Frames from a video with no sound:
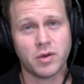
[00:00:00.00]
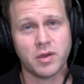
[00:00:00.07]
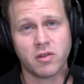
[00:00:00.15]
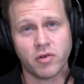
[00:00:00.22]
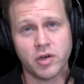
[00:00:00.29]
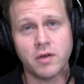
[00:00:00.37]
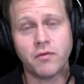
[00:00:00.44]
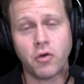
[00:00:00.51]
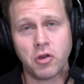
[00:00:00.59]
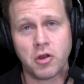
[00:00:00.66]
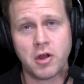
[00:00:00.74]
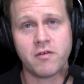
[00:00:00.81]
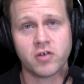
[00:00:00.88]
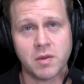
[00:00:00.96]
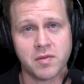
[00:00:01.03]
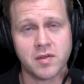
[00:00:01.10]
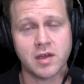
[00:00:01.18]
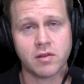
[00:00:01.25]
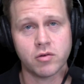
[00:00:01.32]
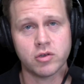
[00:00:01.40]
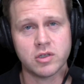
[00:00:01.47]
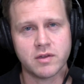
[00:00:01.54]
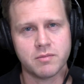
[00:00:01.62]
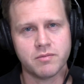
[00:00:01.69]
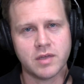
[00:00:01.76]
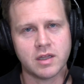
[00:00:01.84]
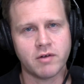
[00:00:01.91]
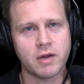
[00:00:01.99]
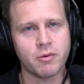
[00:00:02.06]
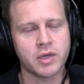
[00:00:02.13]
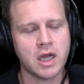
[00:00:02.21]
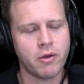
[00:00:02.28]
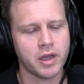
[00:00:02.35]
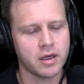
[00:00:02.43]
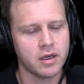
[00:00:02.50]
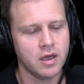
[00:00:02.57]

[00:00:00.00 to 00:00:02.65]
3 or 4 live streams to get through all of them at the rate we're going,